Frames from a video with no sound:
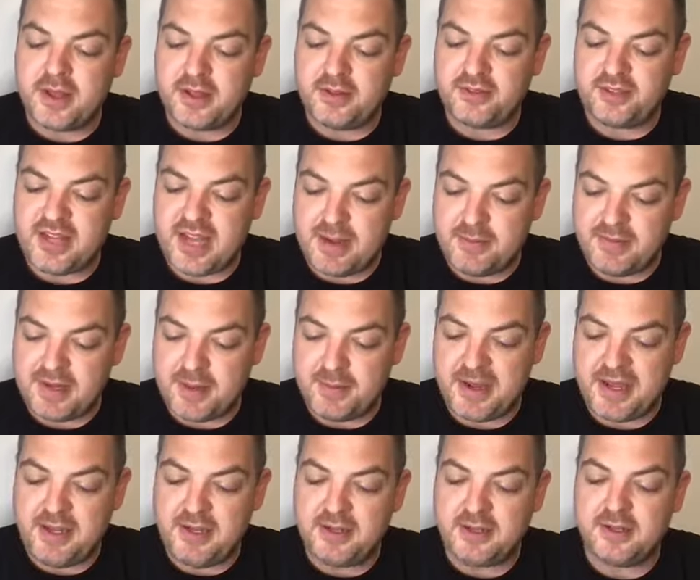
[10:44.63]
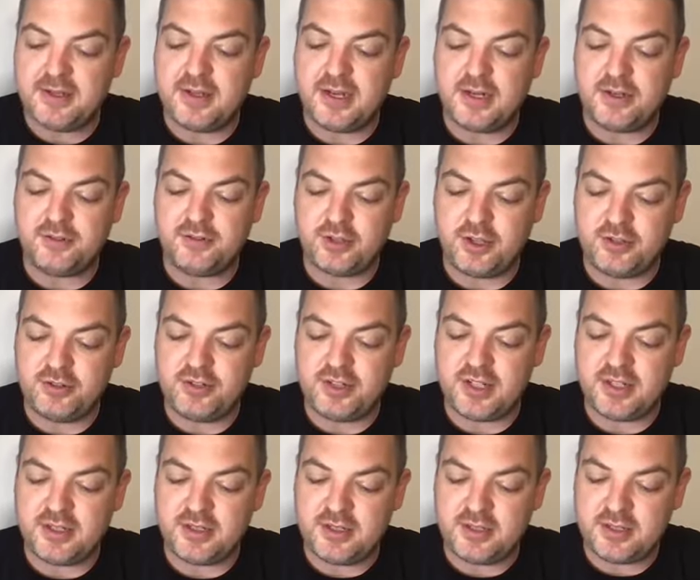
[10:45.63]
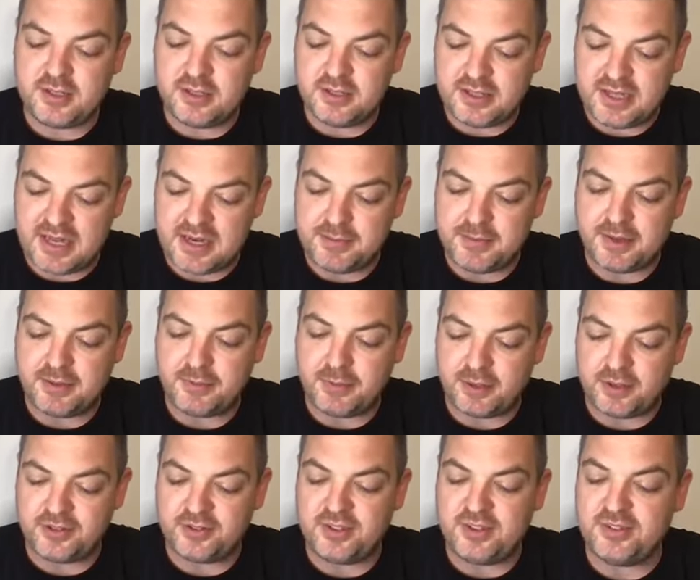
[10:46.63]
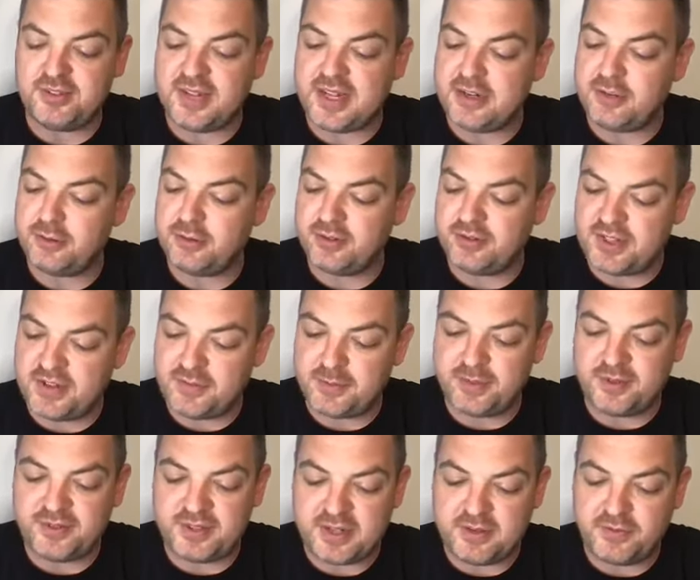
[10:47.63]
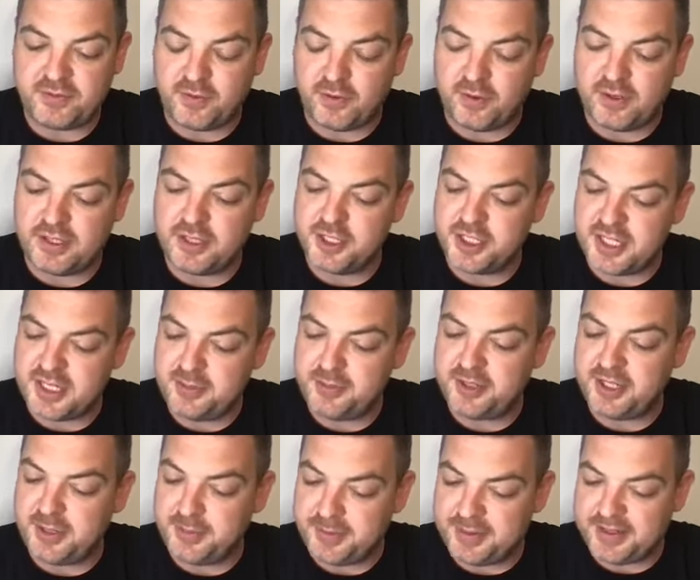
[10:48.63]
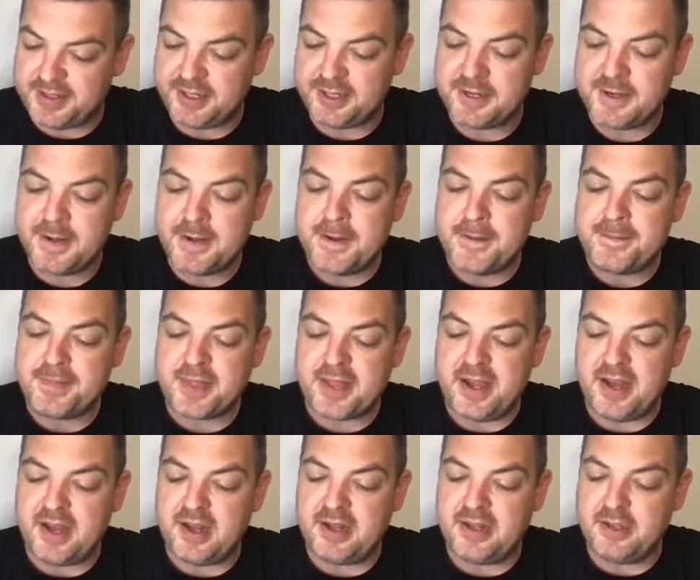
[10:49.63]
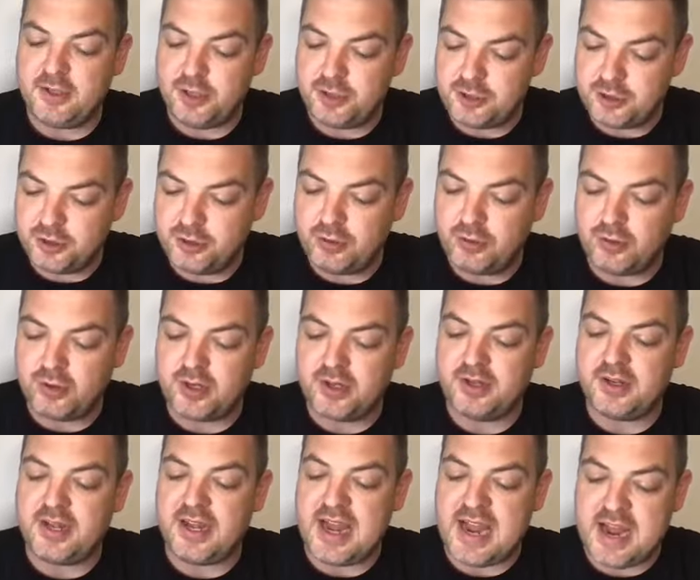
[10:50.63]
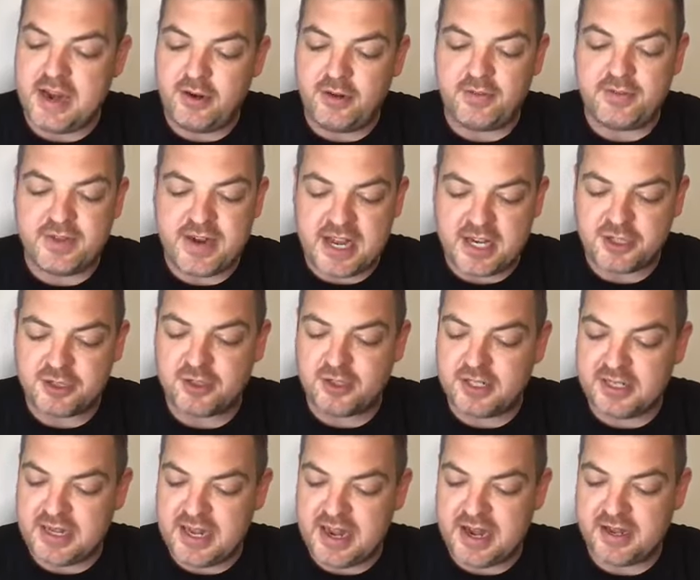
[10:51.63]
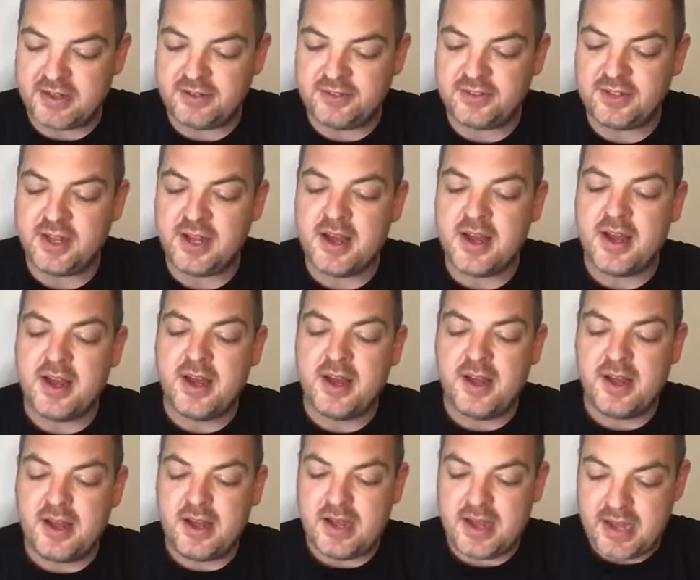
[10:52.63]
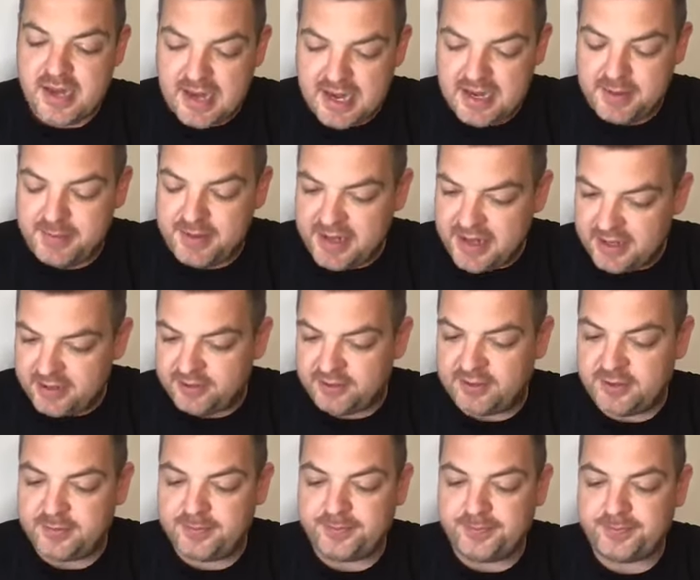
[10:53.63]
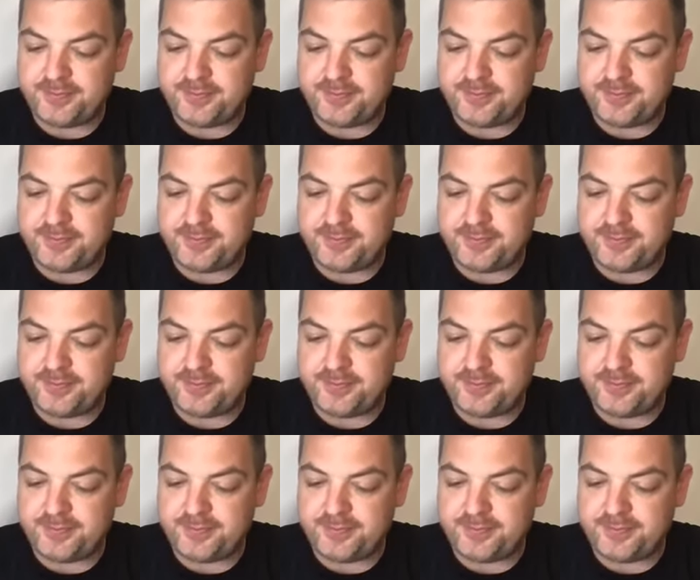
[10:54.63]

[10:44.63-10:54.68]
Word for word: scamdemic and associated containment policies led to a 7% fall in GDP in the June quarter, head of national accounts at ABS,